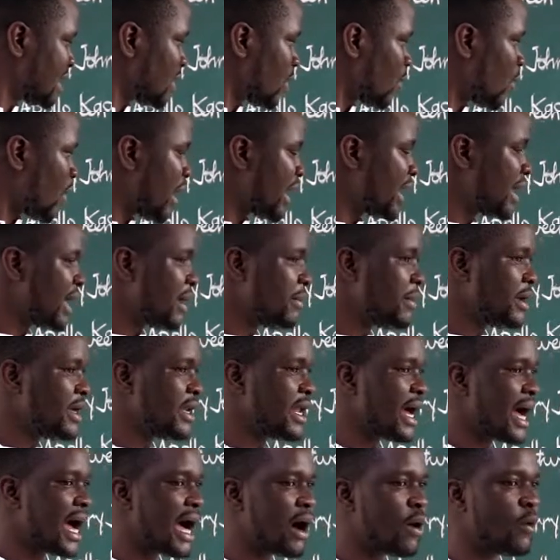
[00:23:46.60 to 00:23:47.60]

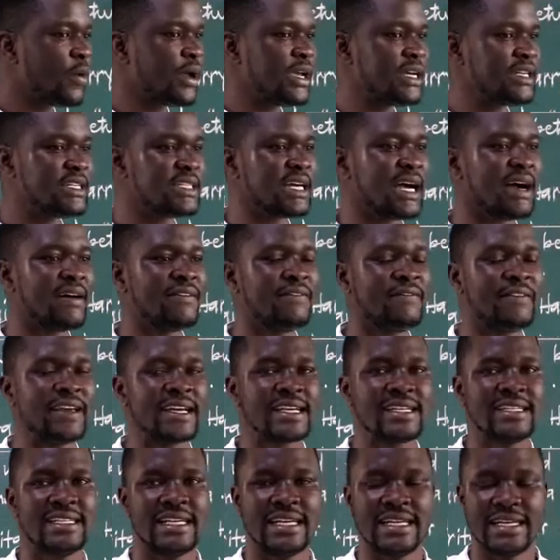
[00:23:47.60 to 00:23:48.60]
how it
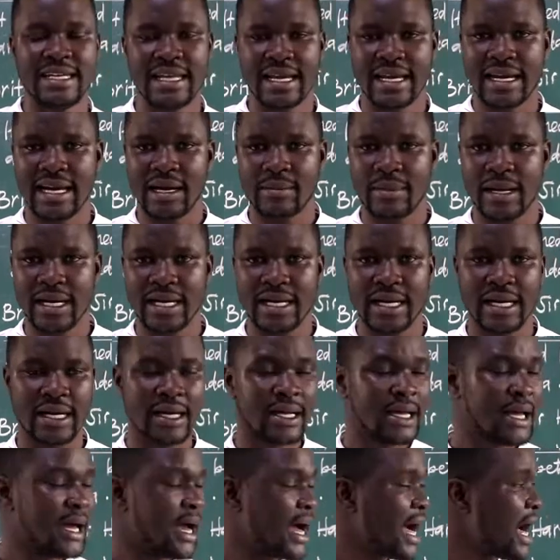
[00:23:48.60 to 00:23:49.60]
affected the
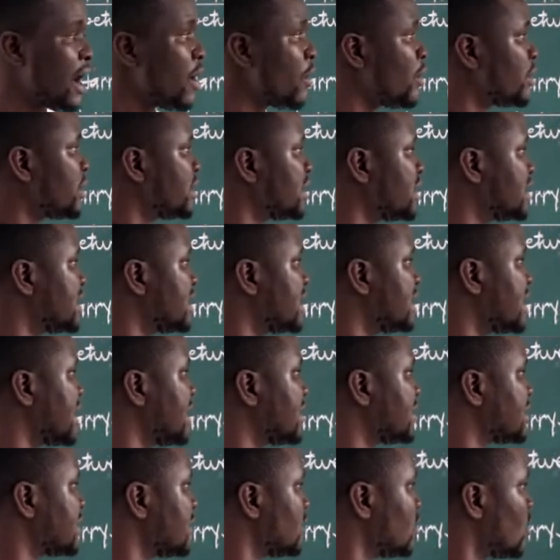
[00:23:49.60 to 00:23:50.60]
Kabaka. How did the
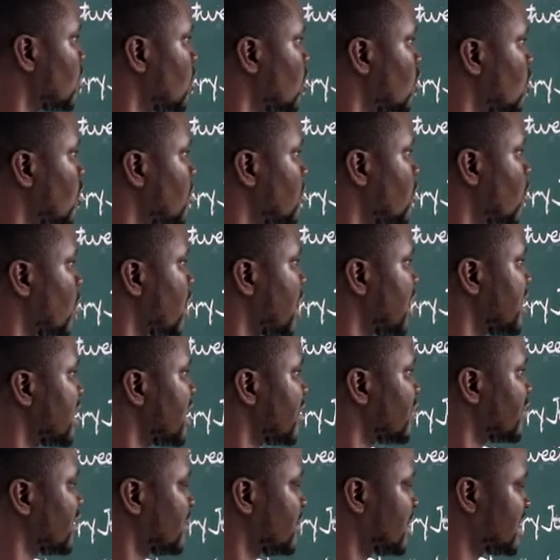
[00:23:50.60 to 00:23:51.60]
1900 Uganda
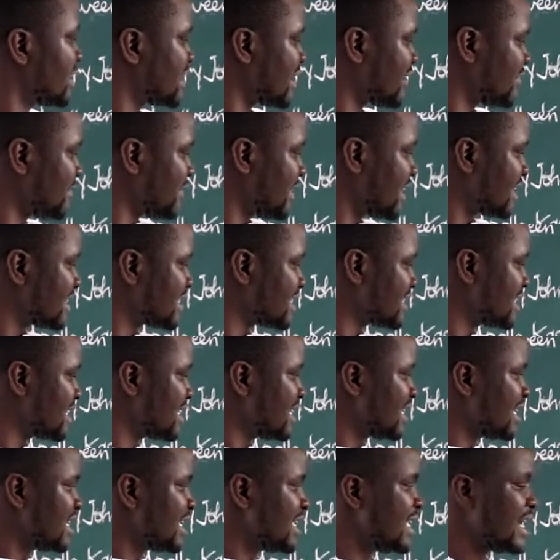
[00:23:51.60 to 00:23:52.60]
agreement
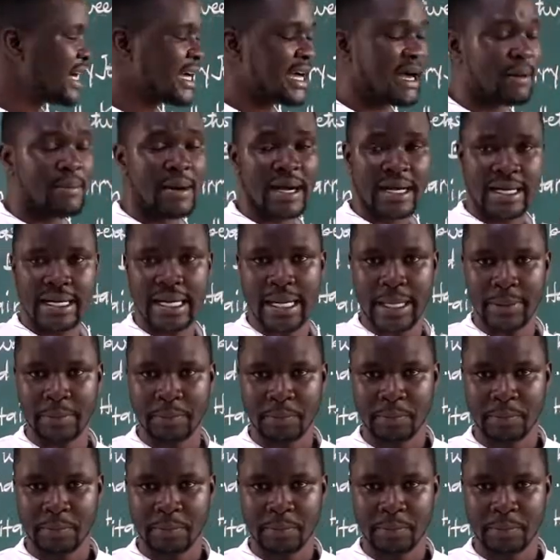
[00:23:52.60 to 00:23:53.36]
affect the Kabaka?